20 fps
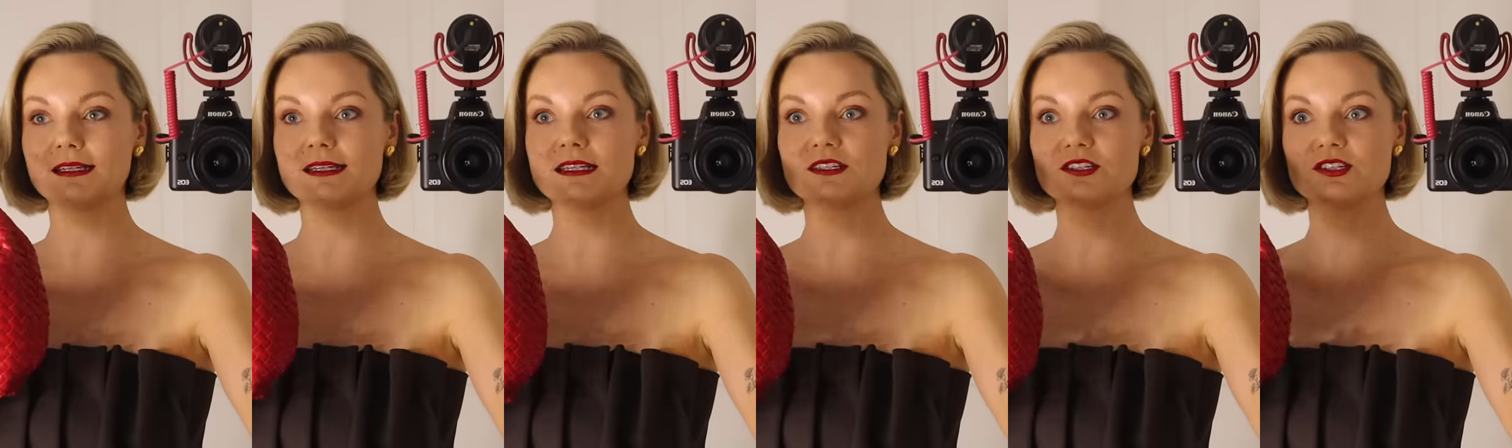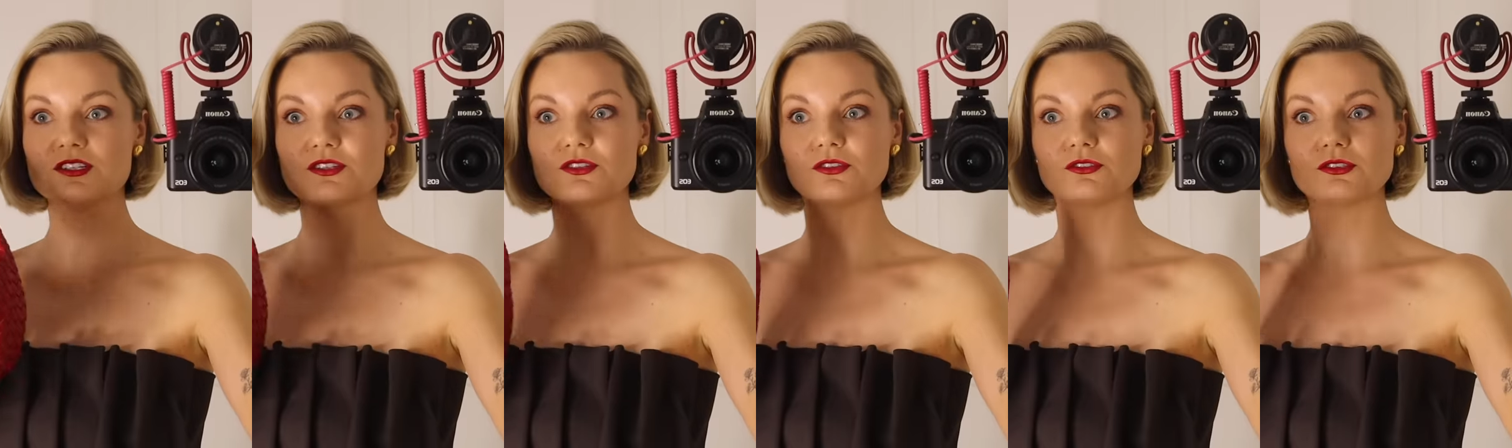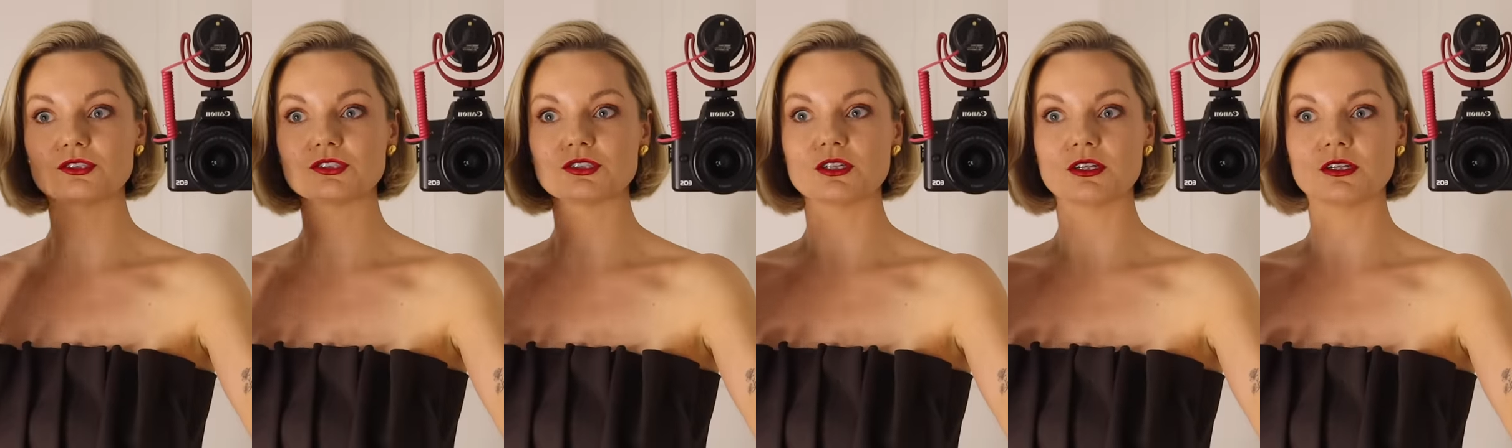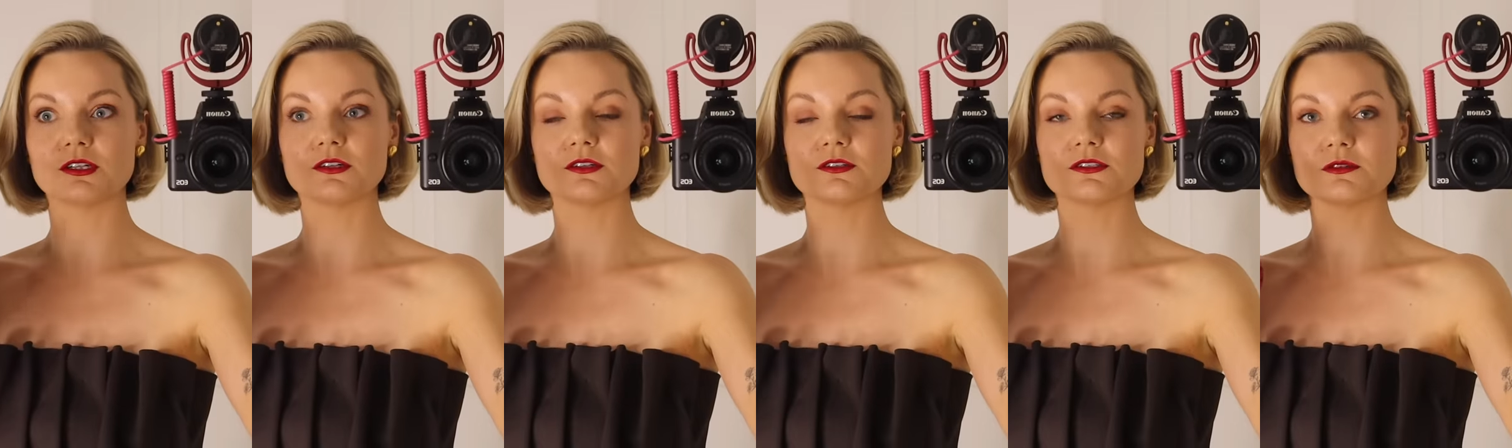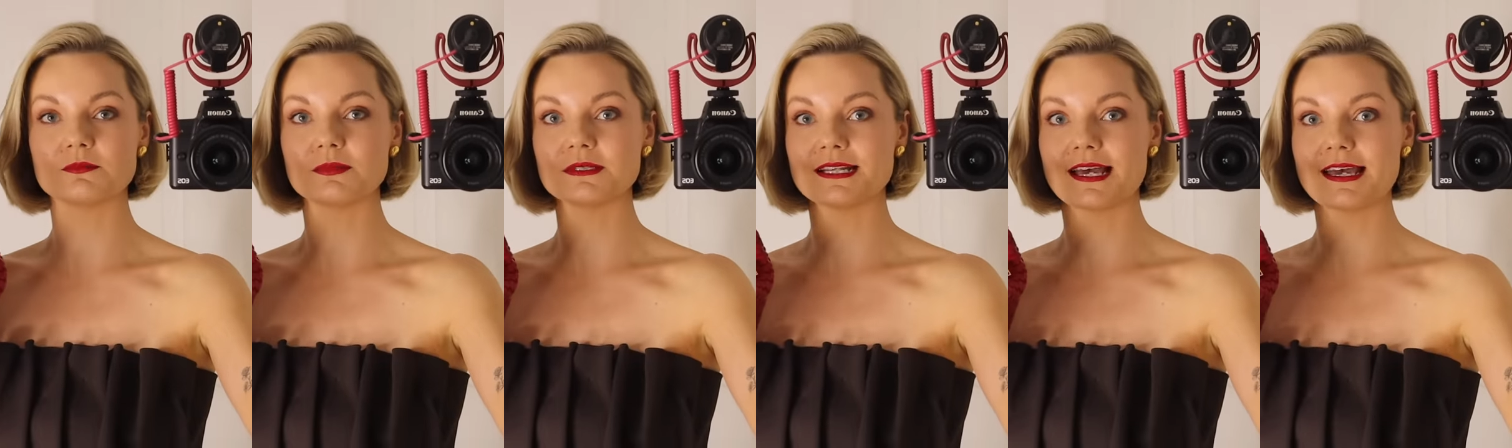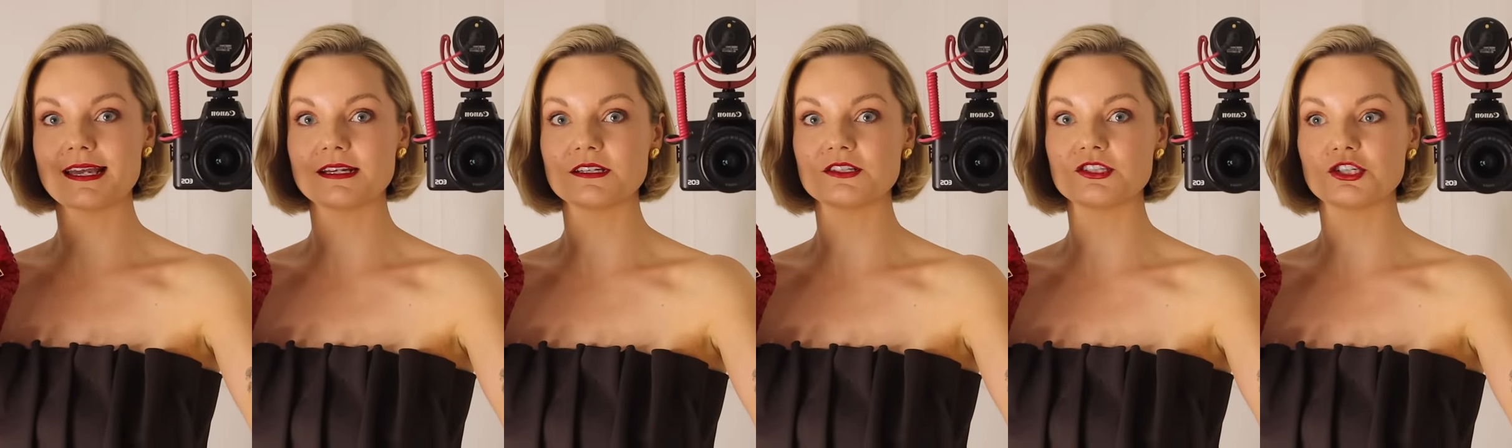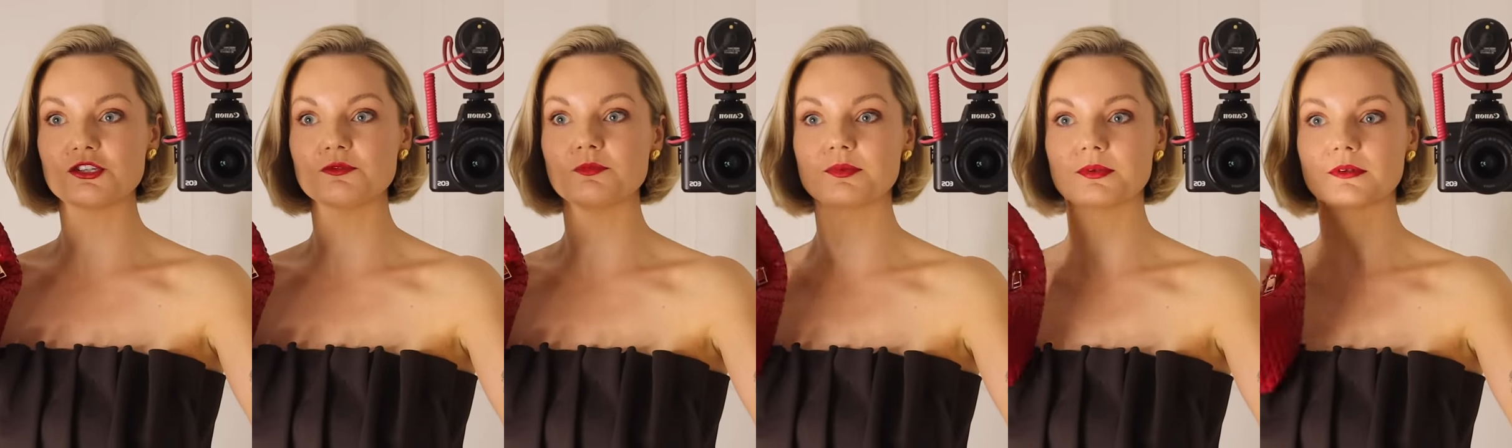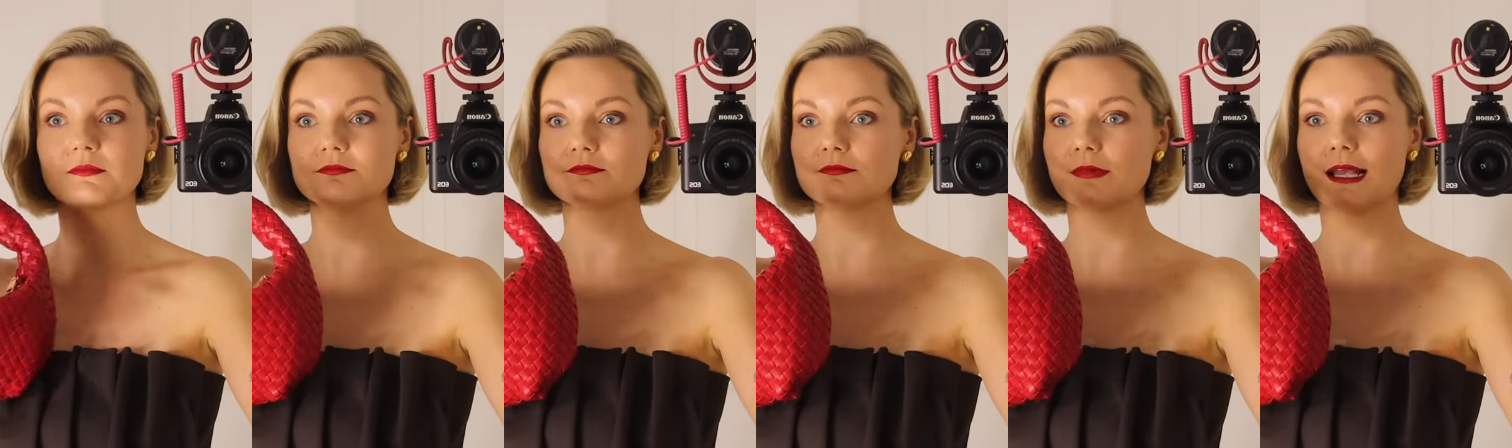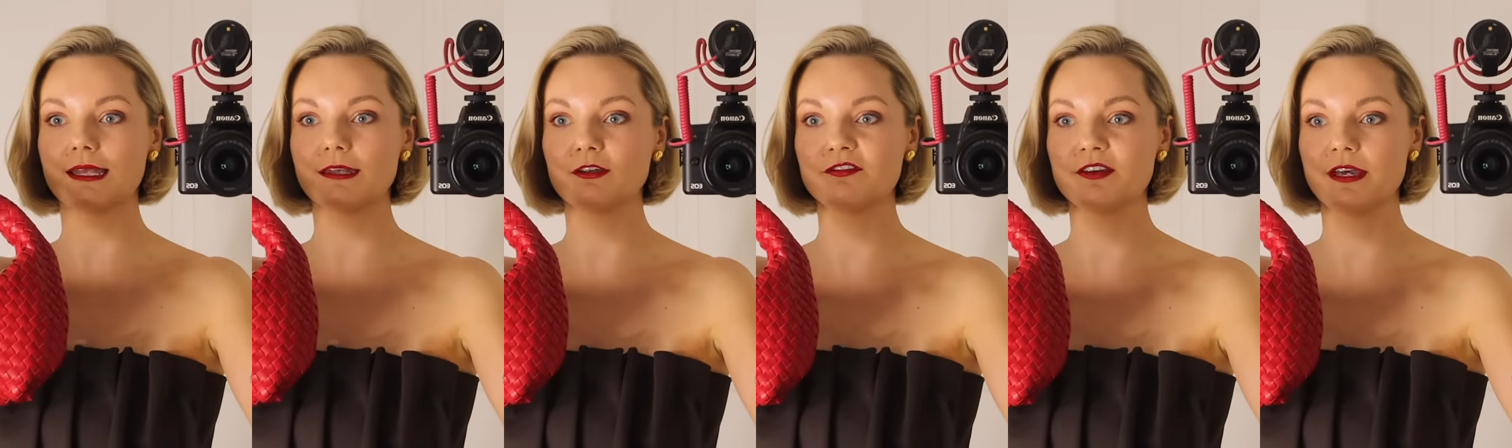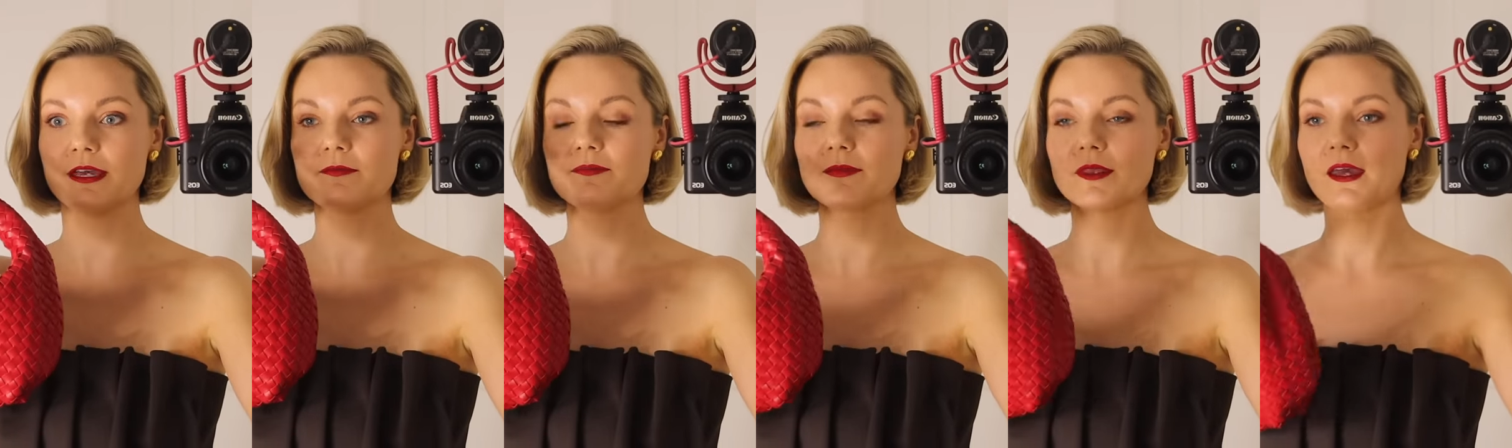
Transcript: and it's such a good Bottega dupe. I love it.